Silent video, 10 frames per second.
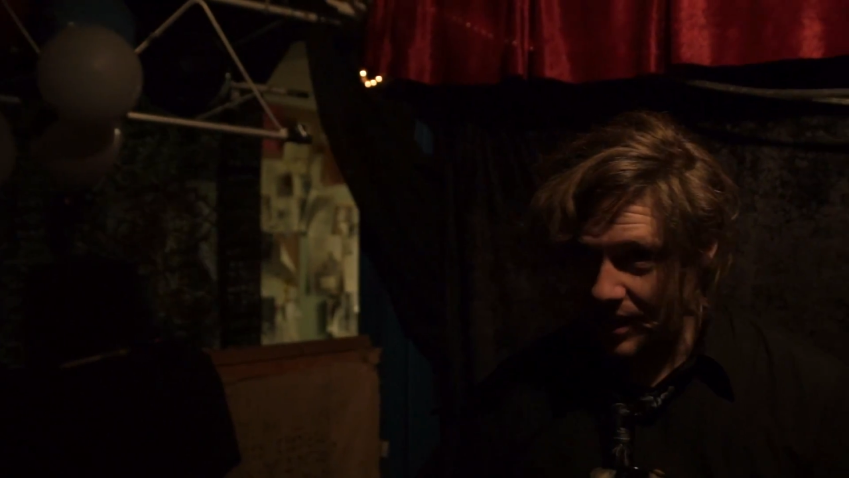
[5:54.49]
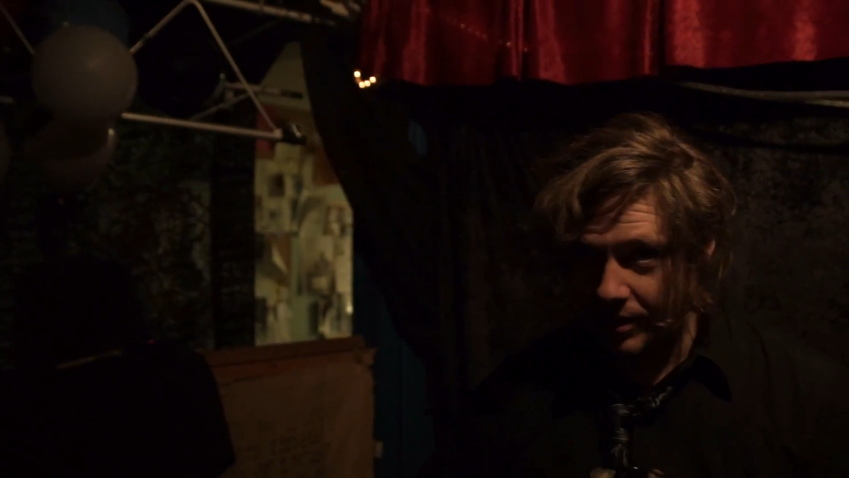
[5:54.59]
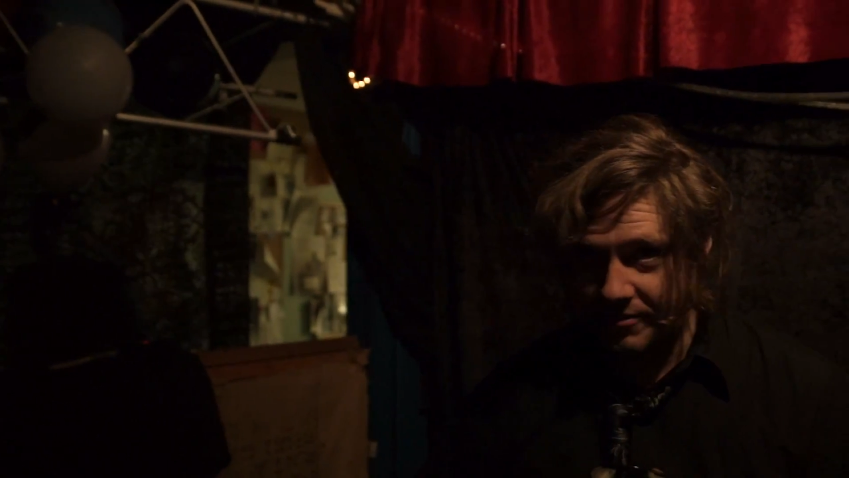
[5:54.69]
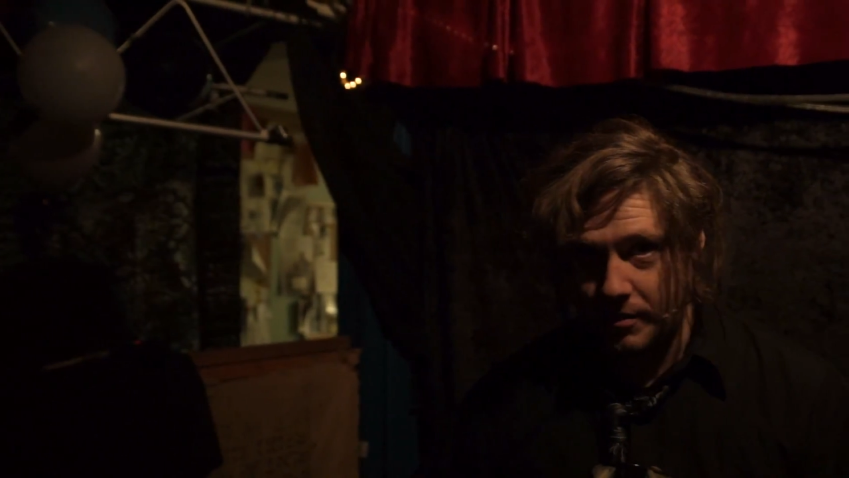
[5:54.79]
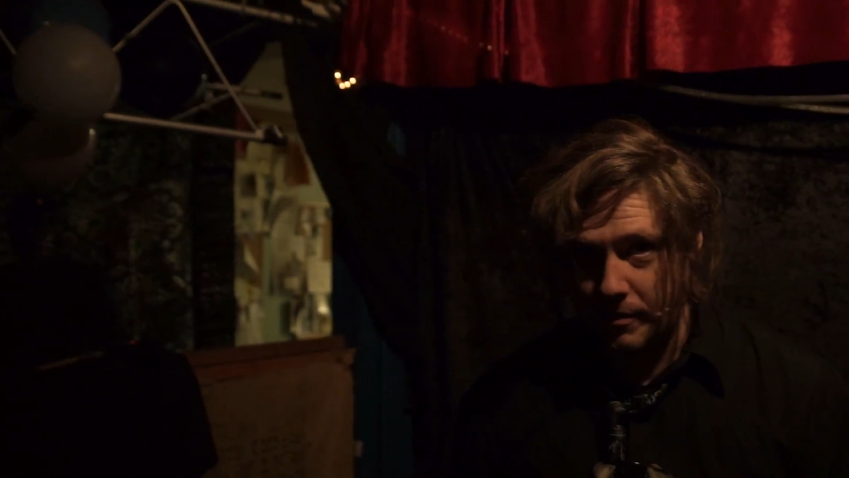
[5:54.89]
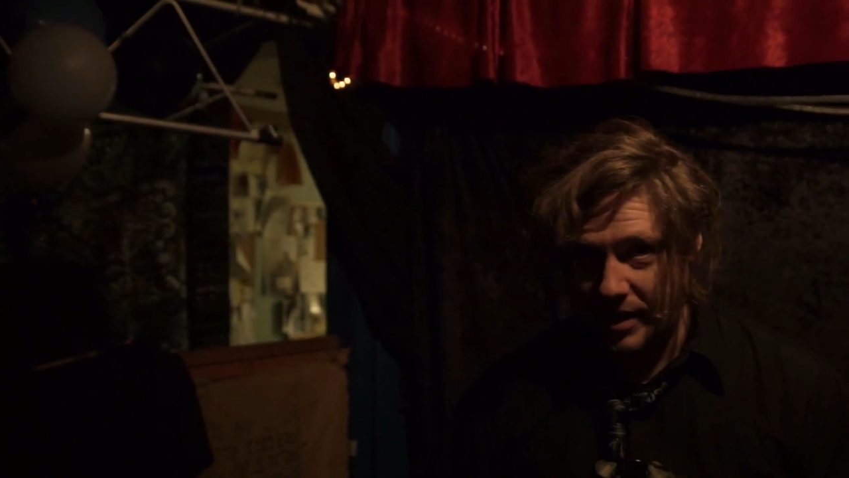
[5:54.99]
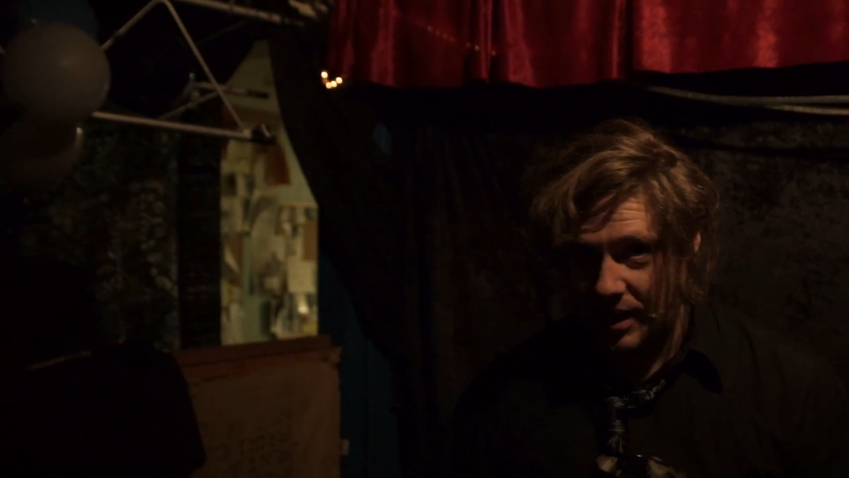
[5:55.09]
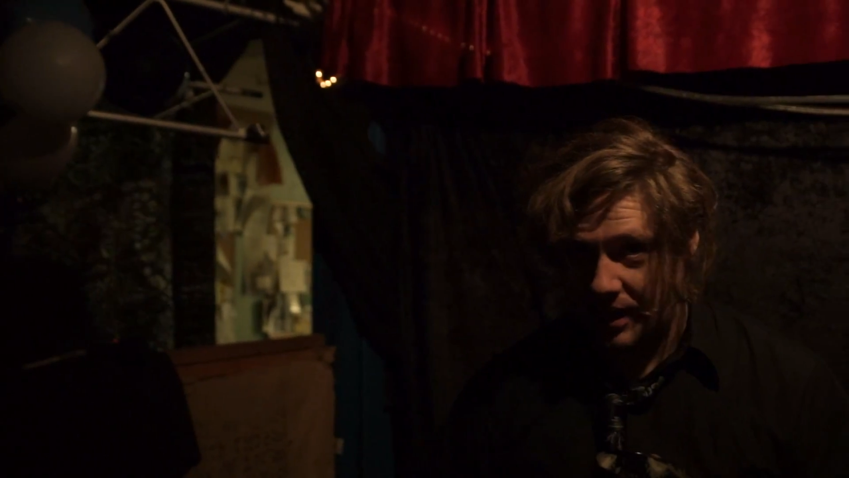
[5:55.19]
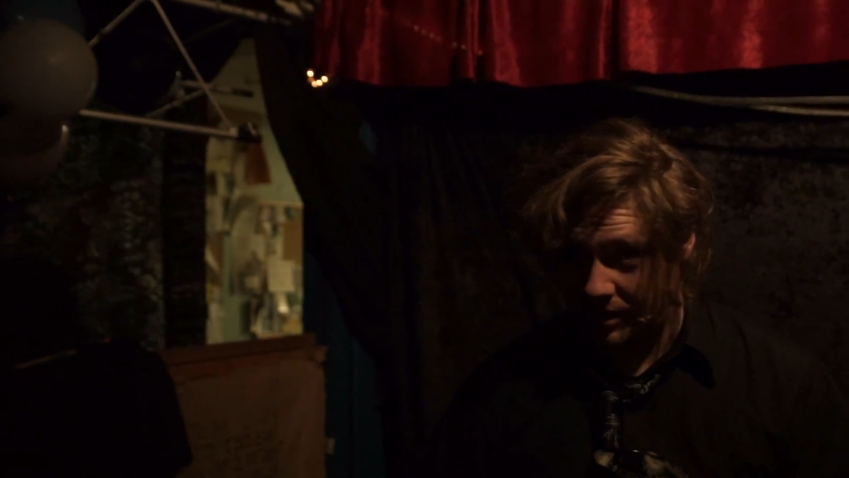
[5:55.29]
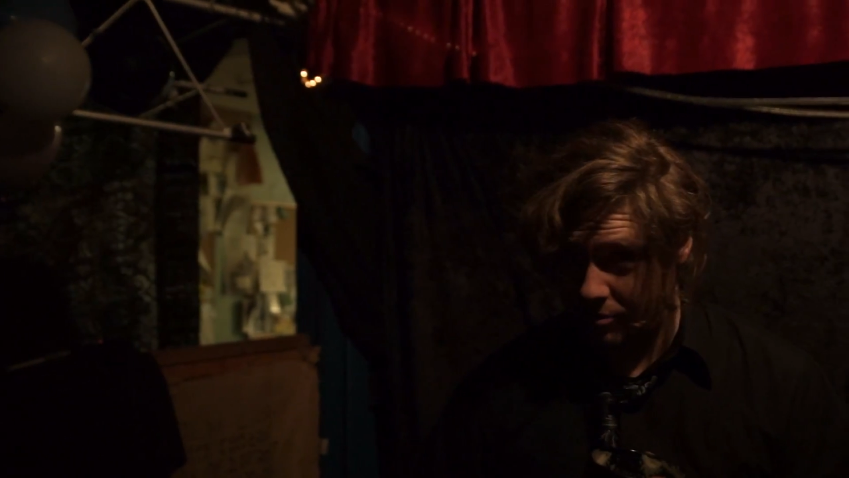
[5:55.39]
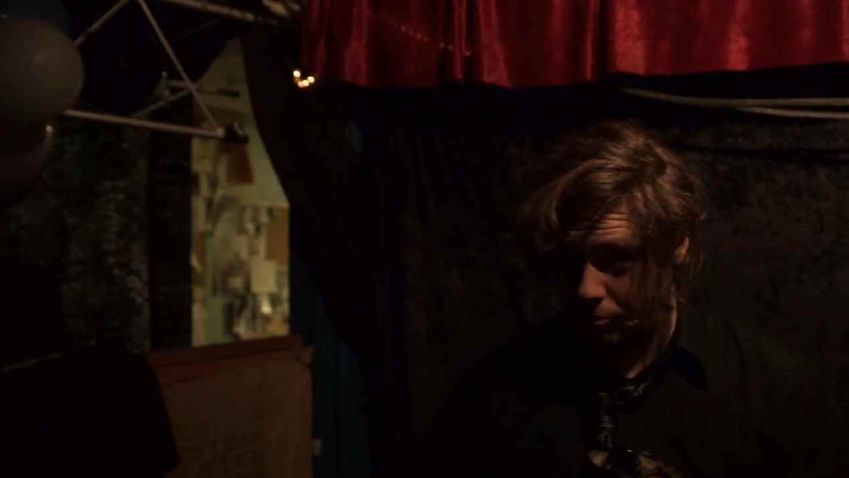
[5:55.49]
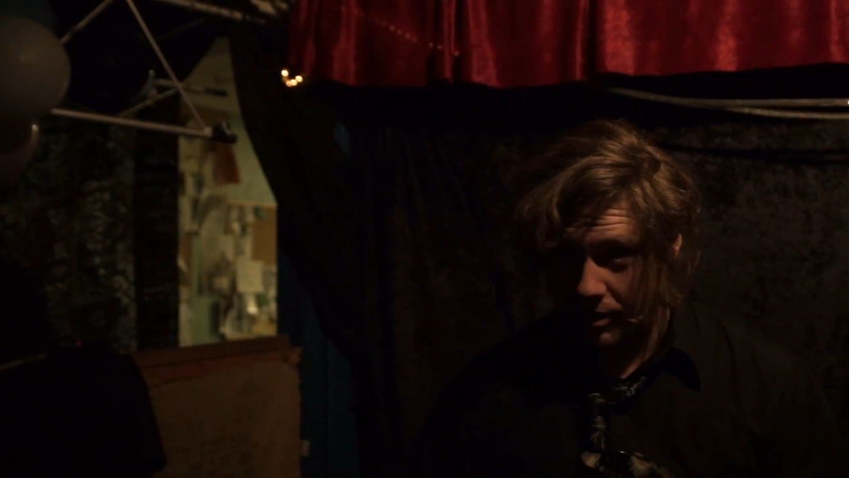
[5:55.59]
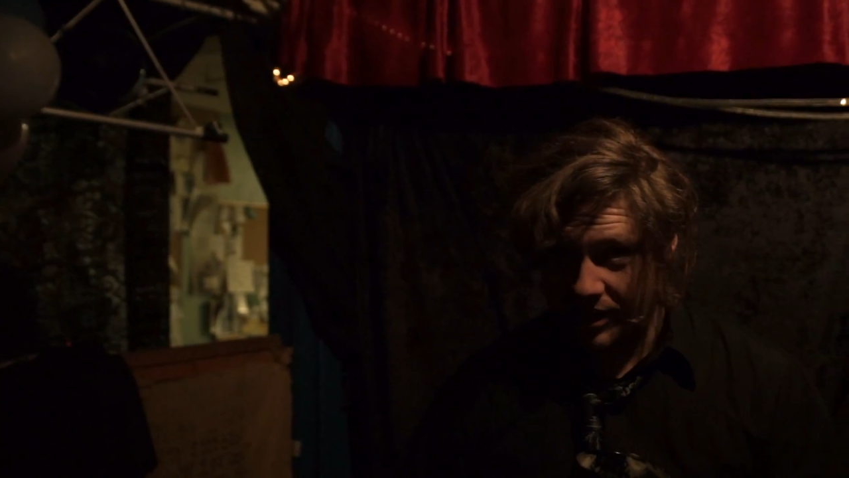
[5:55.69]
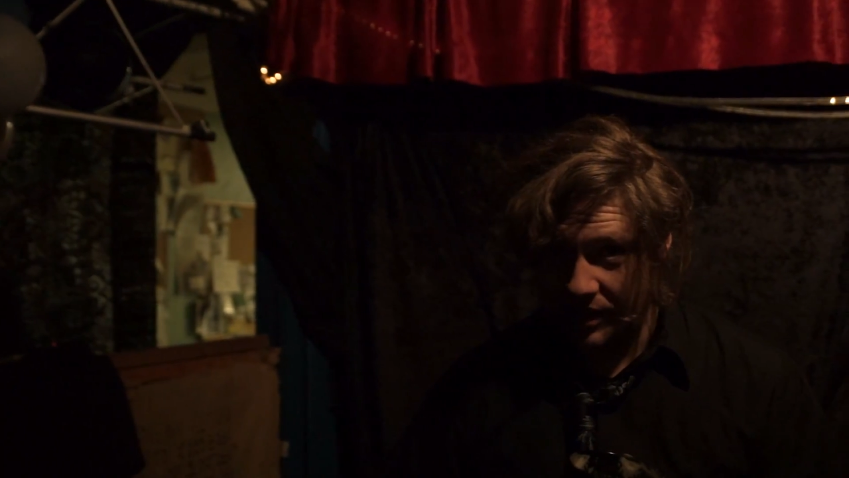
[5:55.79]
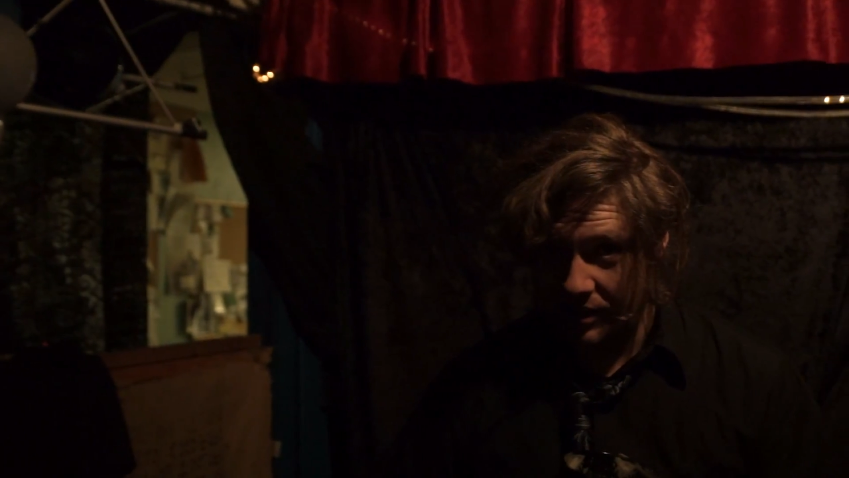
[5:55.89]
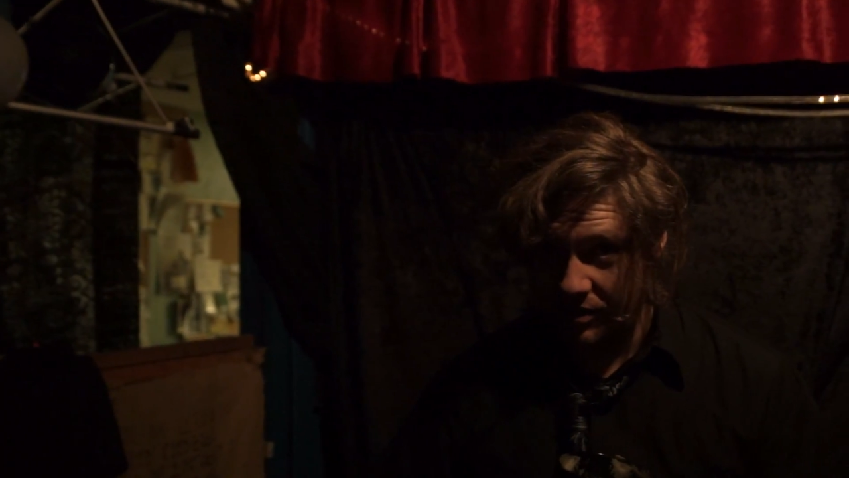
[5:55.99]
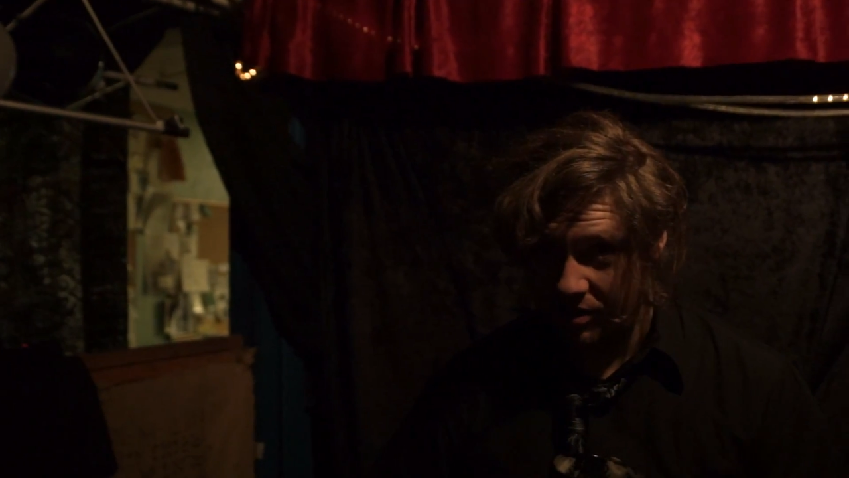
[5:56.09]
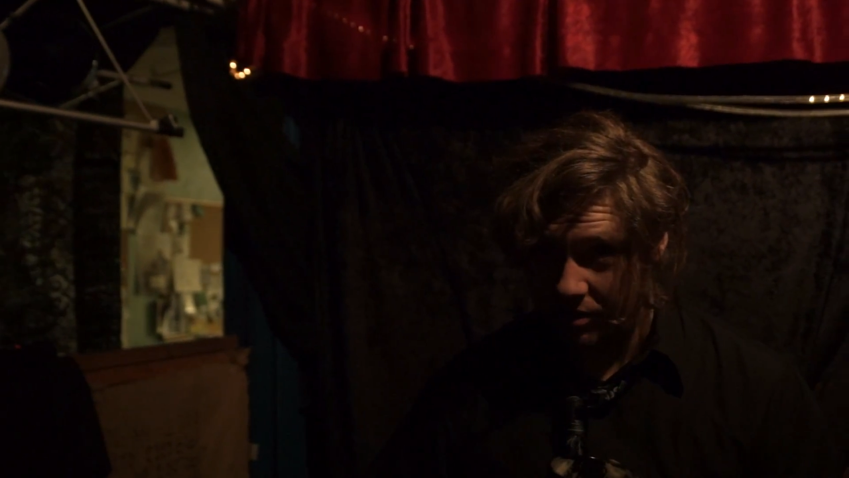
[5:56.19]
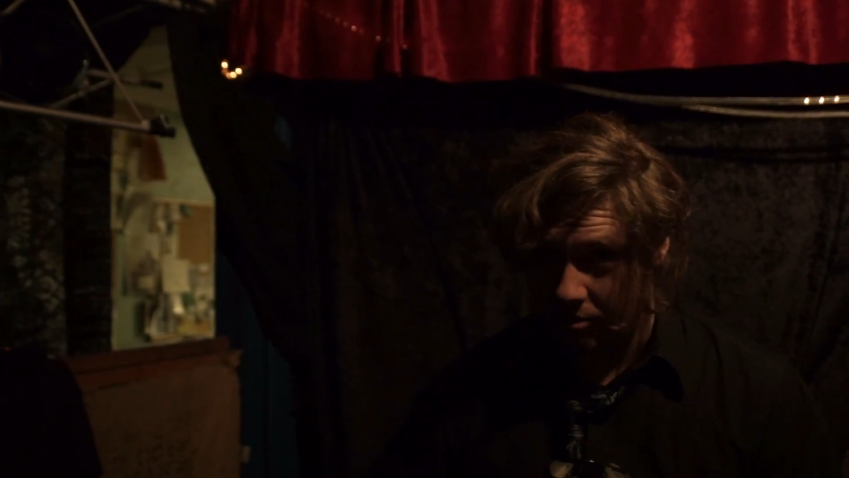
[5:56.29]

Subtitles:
even in my 20s